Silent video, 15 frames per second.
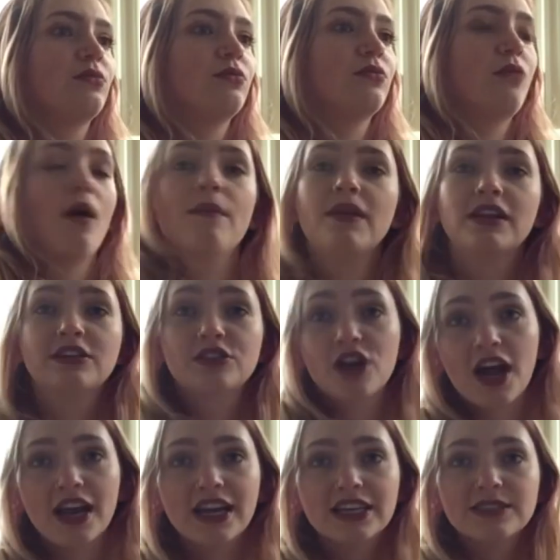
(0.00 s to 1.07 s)
want me to
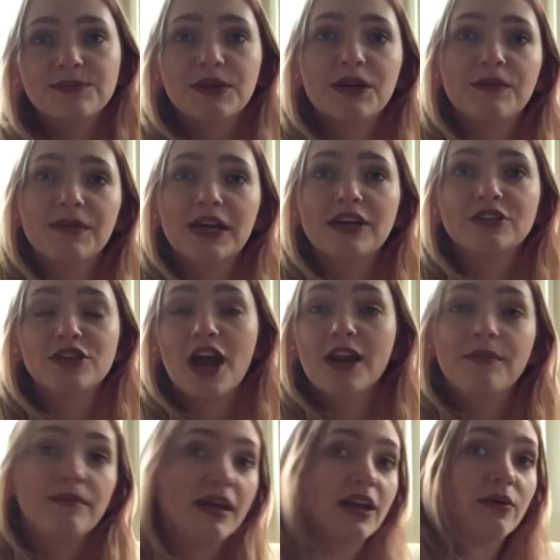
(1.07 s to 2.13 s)
try an experiment or try
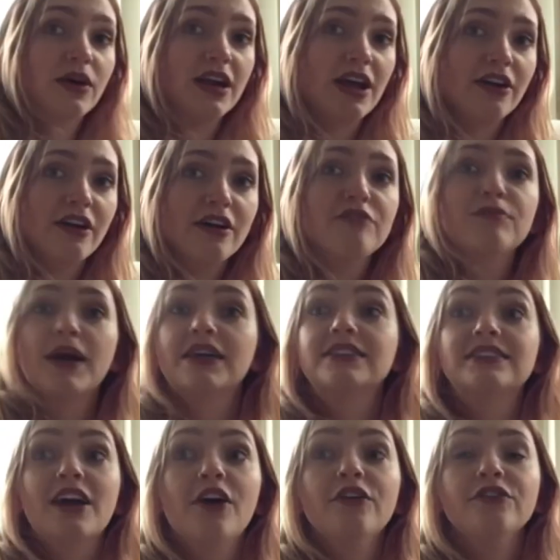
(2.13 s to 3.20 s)
to make one out of
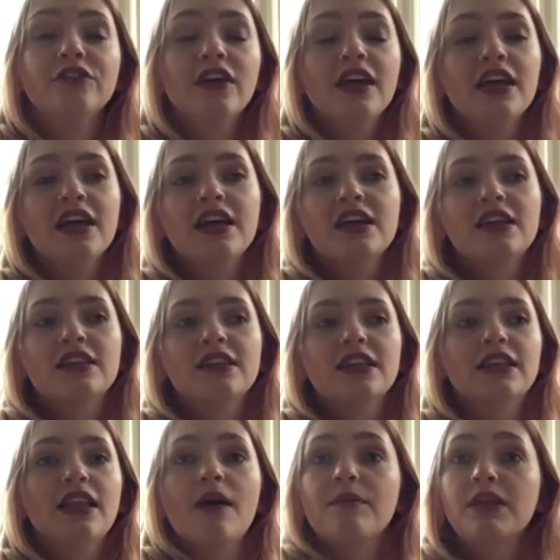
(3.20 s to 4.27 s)
myself, then
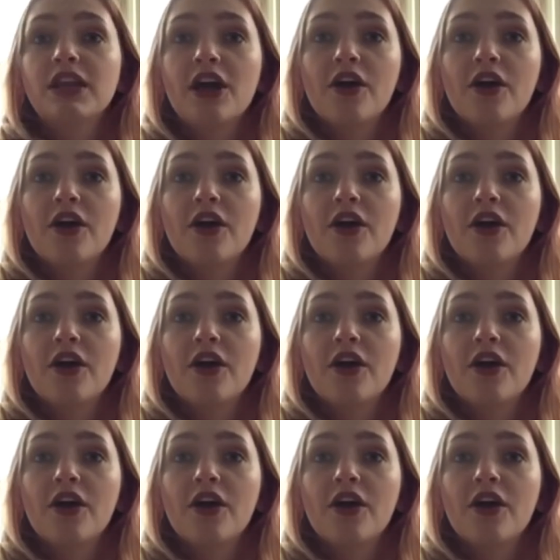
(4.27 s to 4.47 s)
let me know.